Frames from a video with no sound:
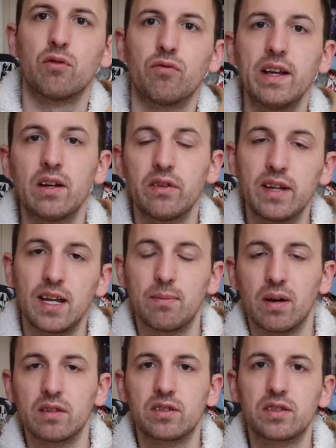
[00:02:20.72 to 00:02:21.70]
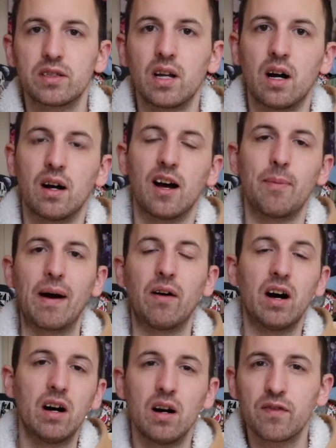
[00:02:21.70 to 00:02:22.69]
Raycon earbuds start
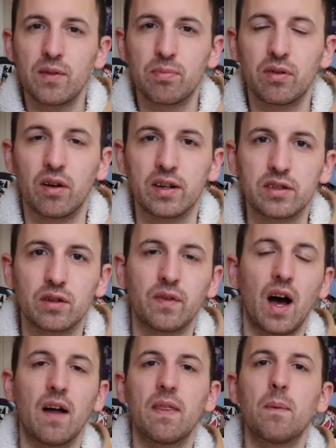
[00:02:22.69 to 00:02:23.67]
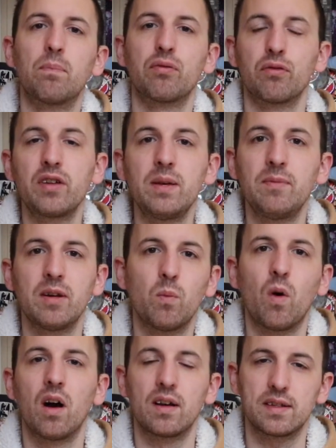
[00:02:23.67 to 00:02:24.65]
about half the price of other
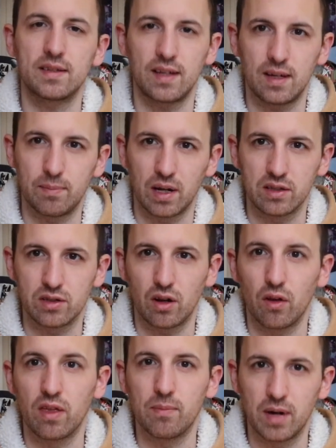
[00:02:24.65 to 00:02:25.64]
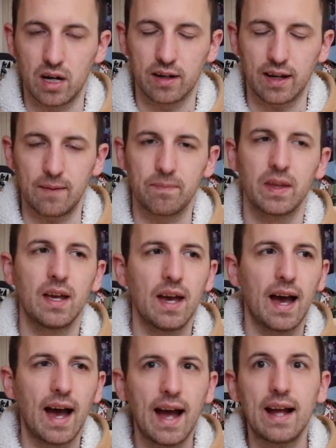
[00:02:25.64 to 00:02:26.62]
premium wireless earbuds on the market
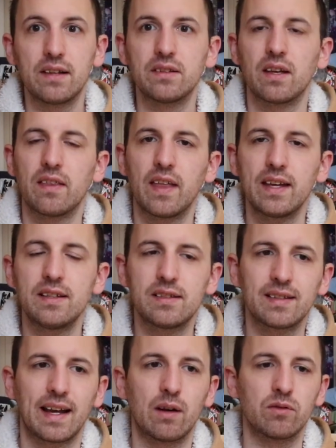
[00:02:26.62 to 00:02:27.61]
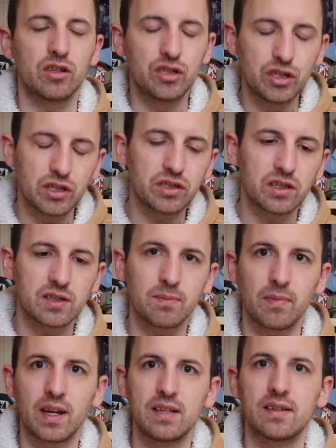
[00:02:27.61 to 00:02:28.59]
and they sound just as
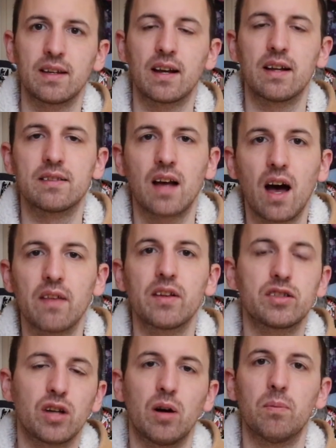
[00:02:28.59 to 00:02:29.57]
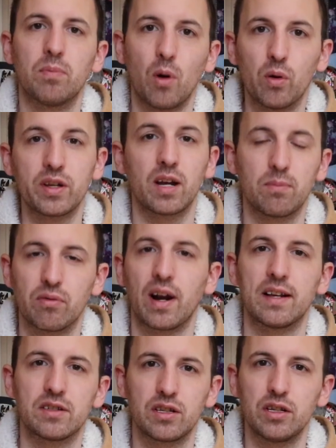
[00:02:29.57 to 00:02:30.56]
amazing as other top audio
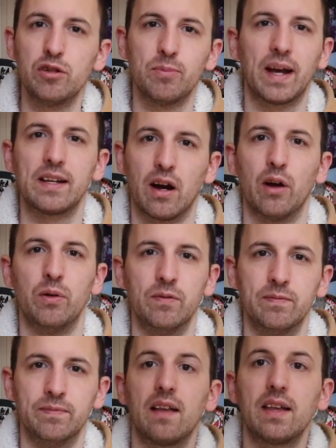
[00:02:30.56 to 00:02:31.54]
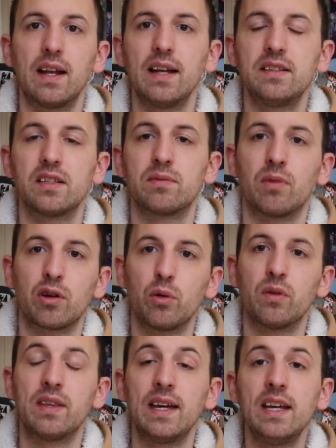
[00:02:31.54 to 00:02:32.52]
brands that you may know. And their latest
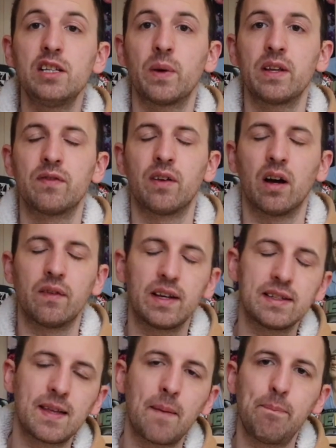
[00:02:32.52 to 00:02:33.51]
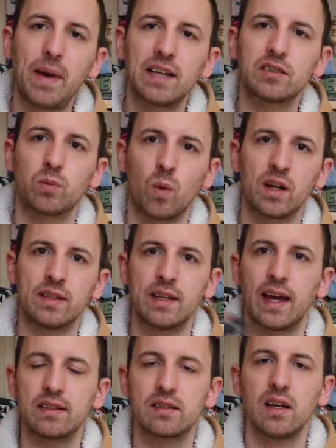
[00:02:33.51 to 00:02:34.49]
model, the E25, is their best one
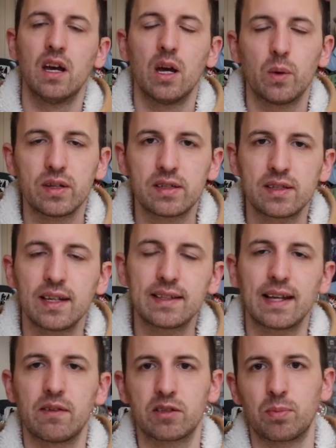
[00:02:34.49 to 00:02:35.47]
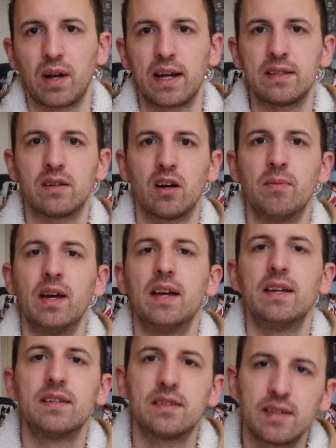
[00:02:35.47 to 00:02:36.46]
yet, with six hours playtime,
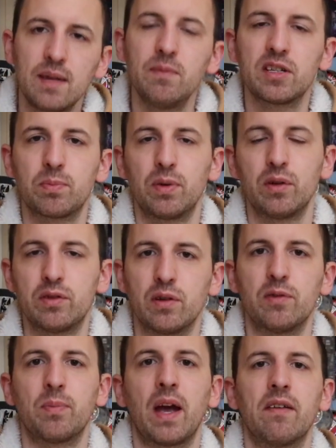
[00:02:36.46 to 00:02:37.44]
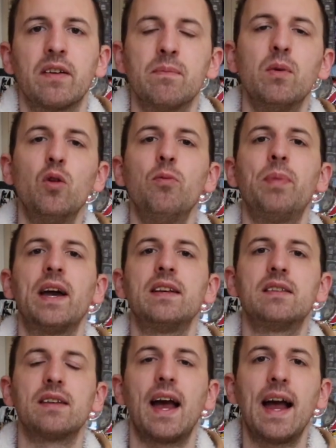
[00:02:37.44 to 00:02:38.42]
seamless Bluetooth pairing, more
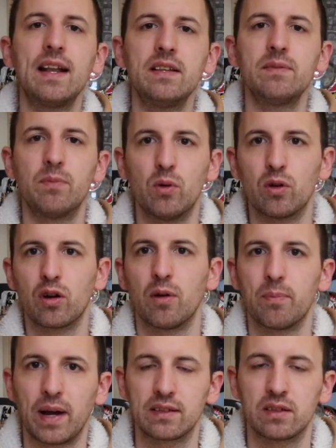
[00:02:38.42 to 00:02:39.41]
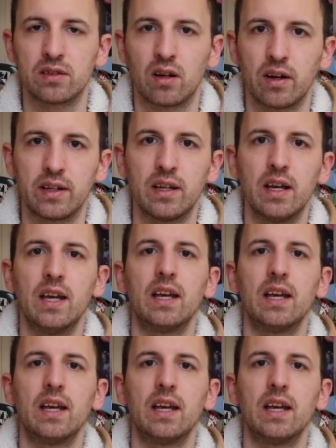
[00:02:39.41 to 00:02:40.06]
bass and more compact design,